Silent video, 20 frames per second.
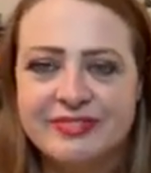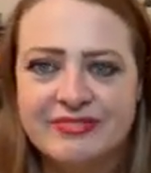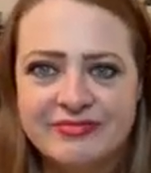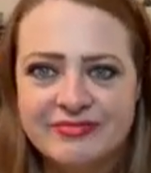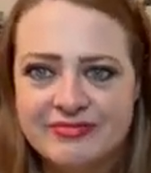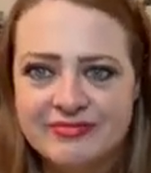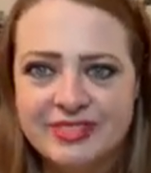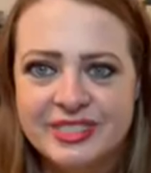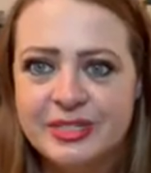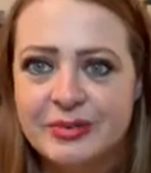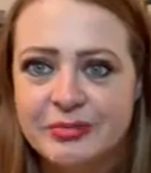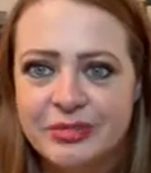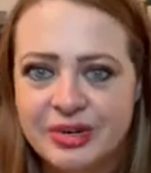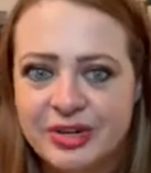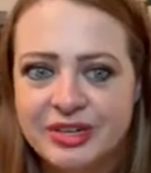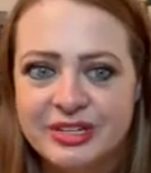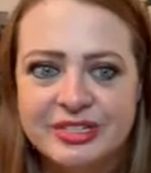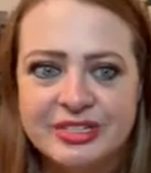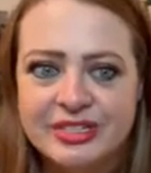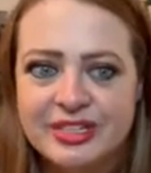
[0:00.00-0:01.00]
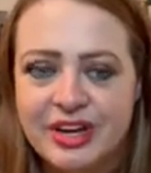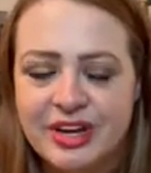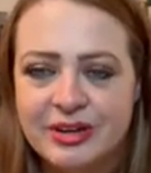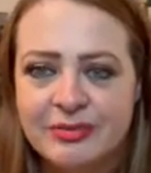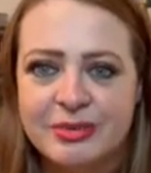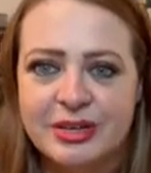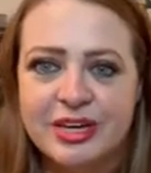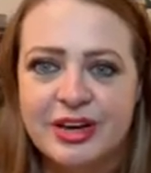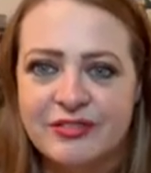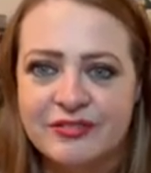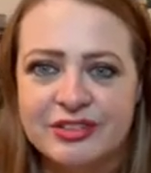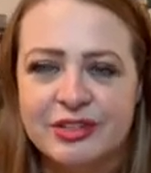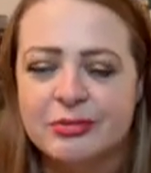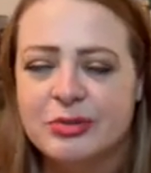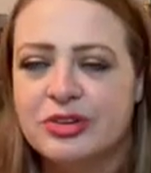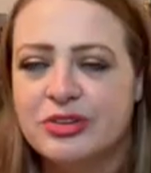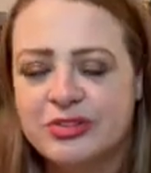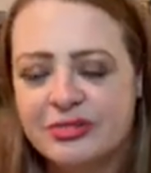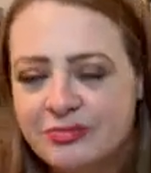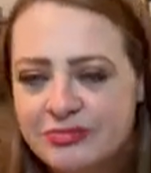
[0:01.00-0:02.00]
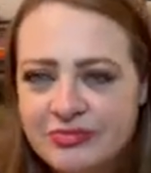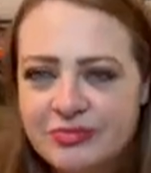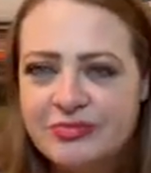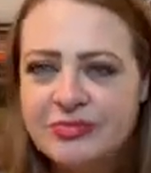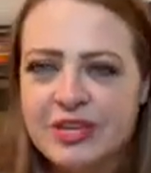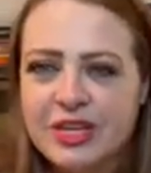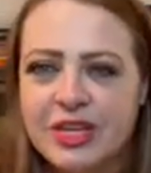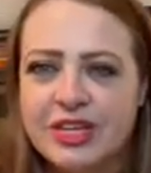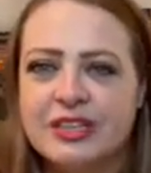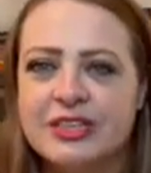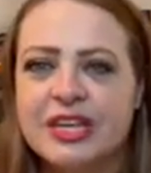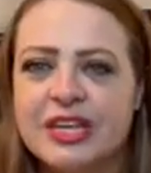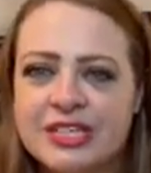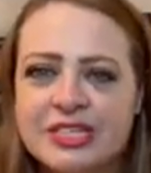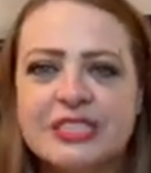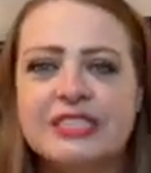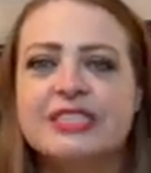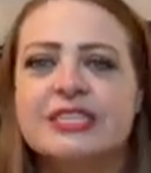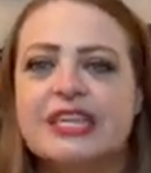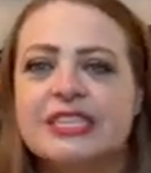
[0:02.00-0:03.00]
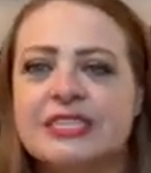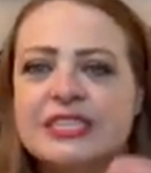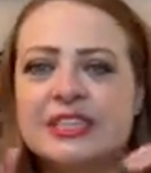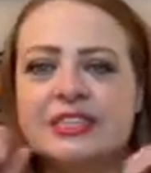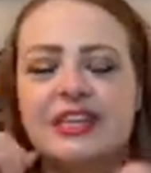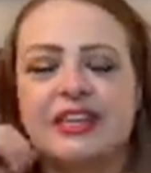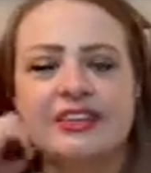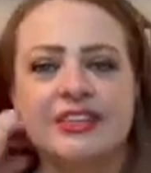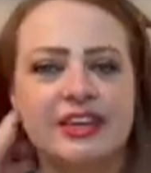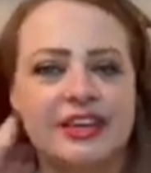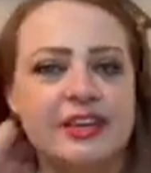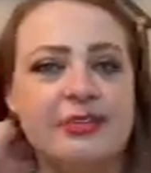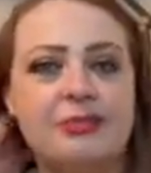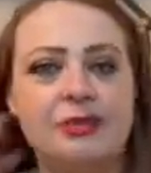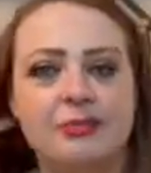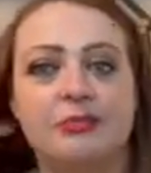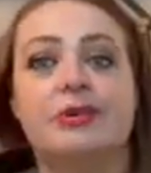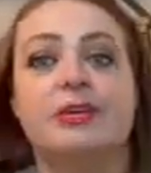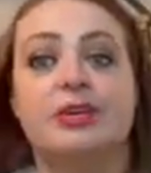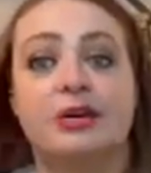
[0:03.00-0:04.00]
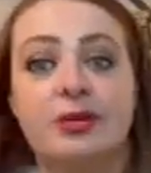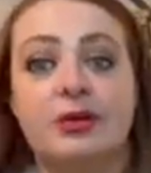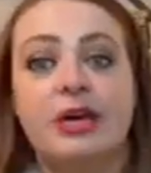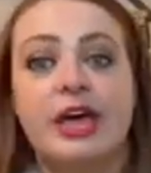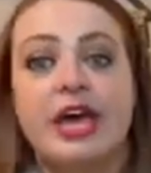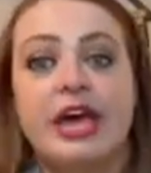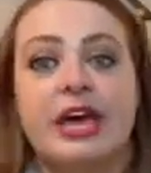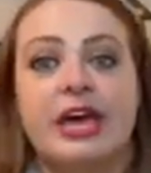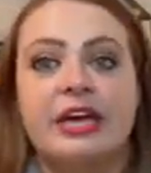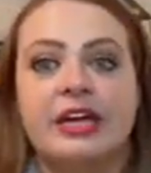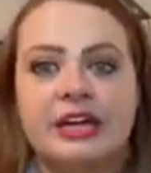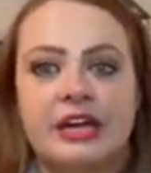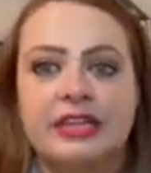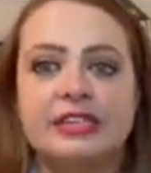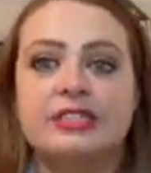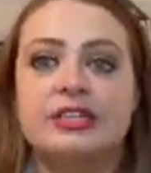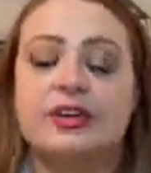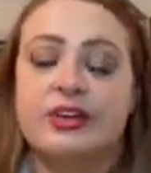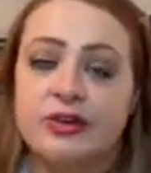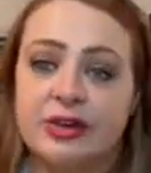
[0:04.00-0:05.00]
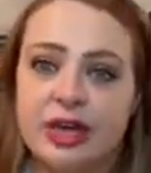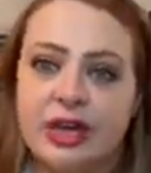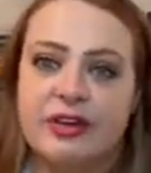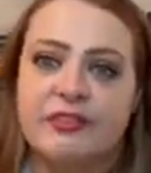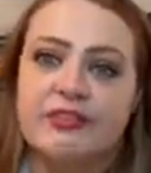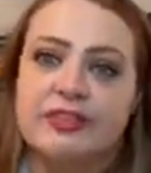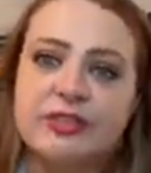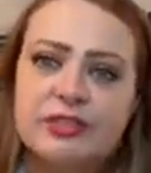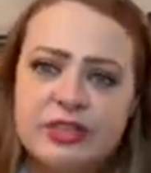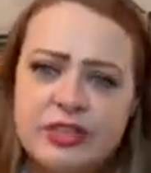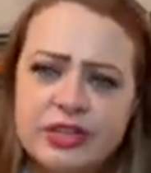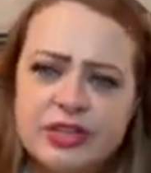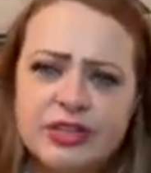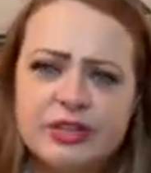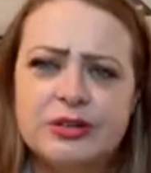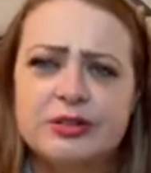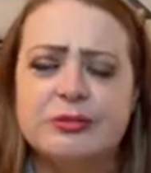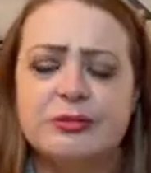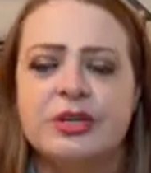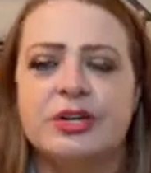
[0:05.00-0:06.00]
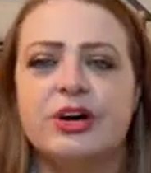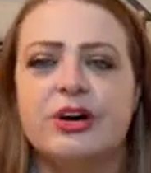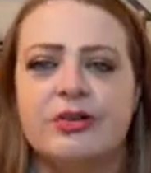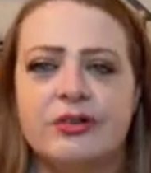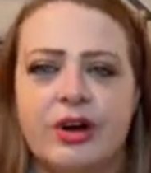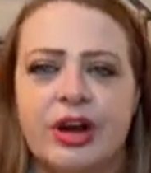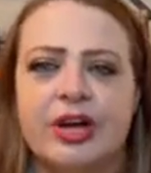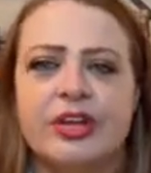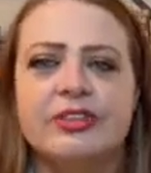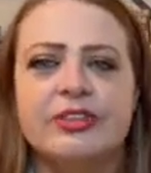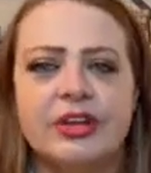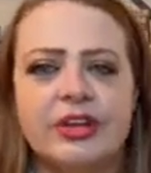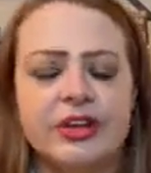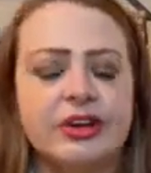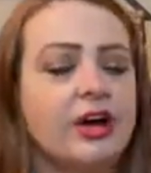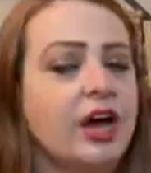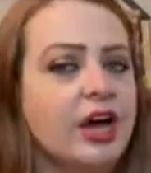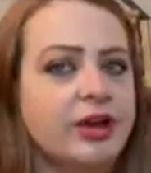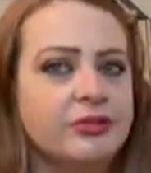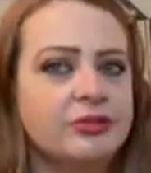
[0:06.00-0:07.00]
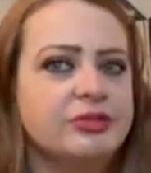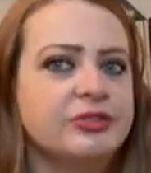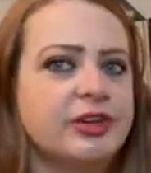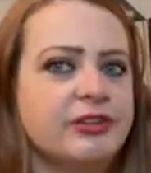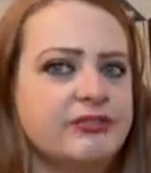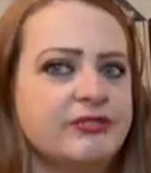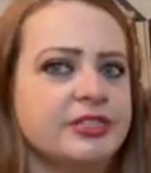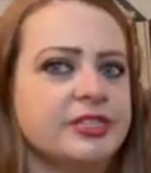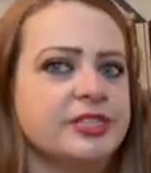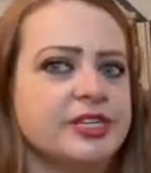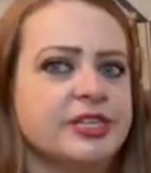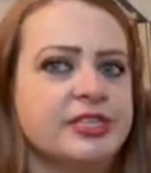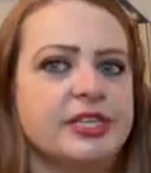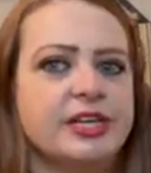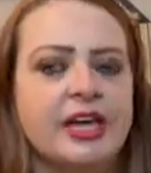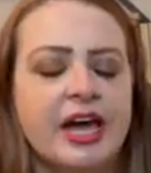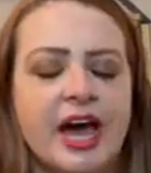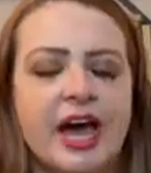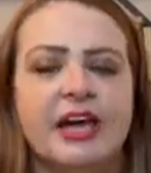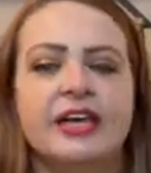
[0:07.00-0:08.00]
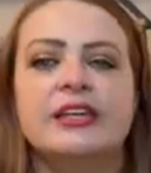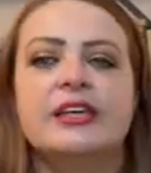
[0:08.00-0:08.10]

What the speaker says: somewhere it's not gonna be comfortable. And they said they think it would be okay. And I said, okay, if you think it'll be all right, then I will definitely take the cat.